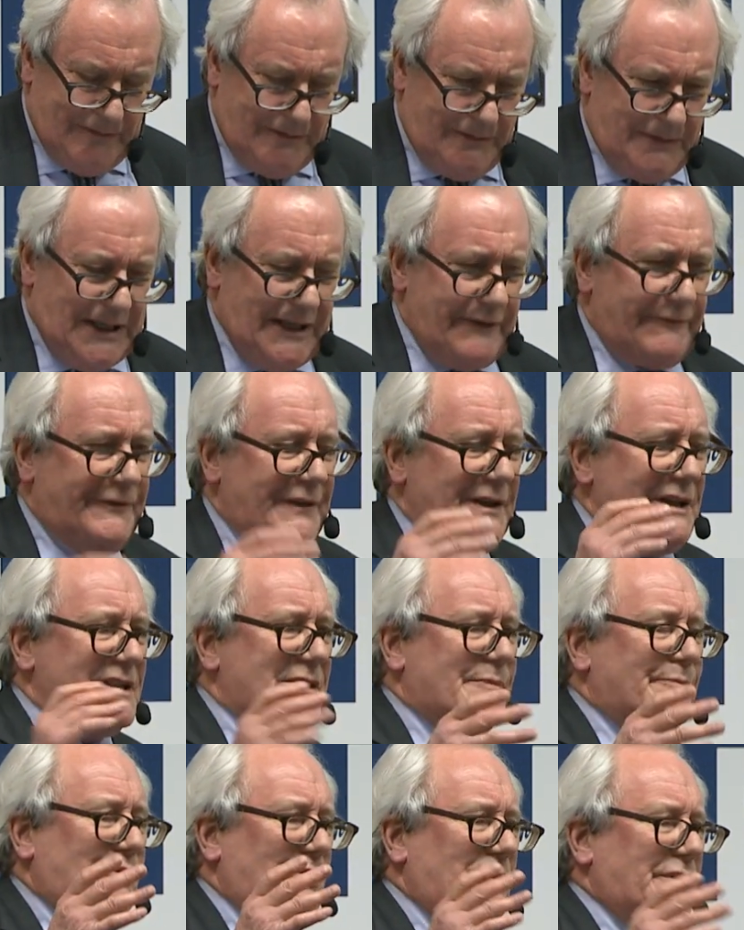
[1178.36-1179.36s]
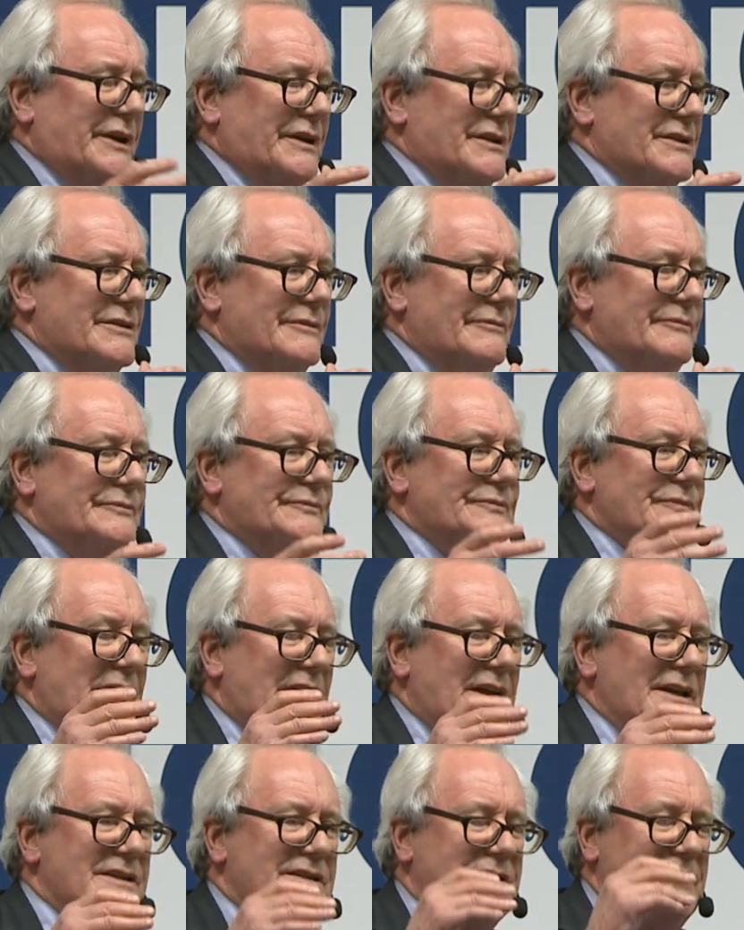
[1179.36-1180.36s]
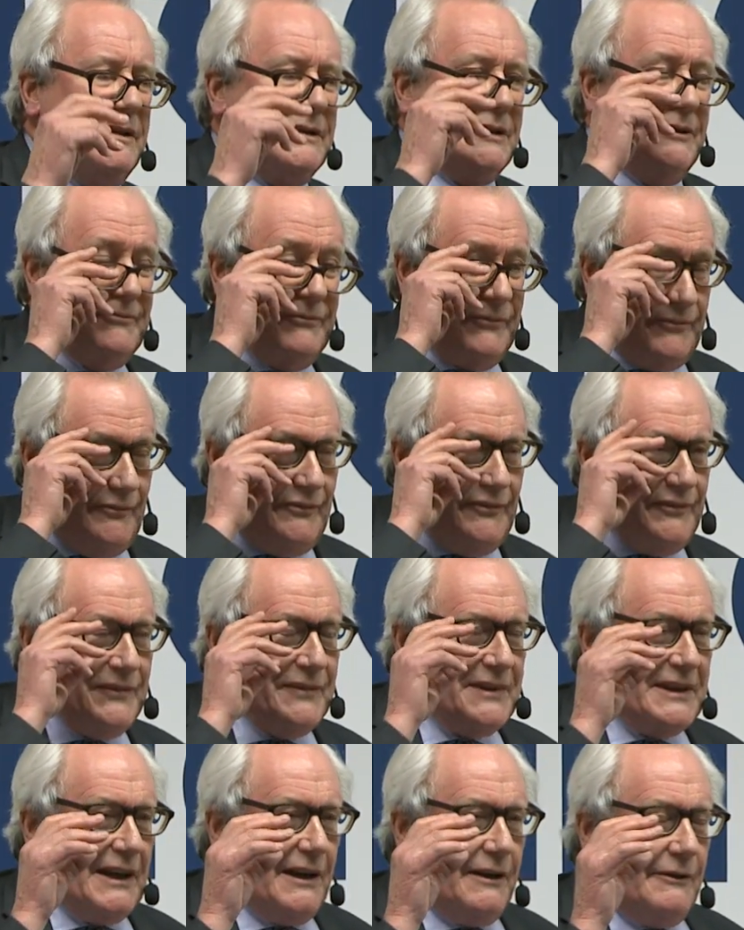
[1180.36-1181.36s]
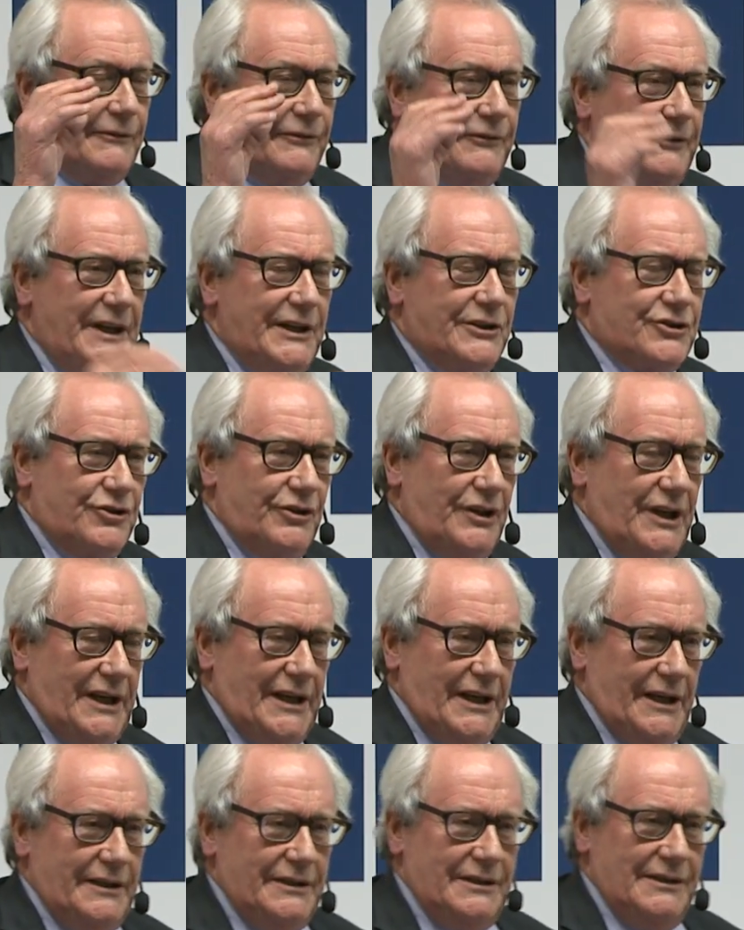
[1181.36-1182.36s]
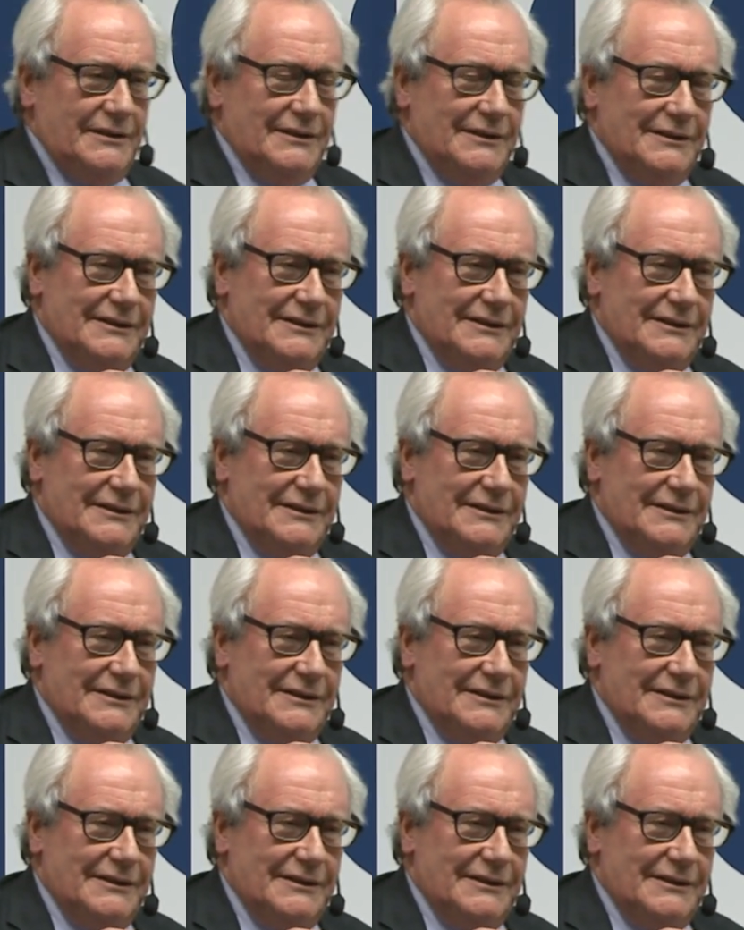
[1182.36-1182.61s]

my first point, is that free trade,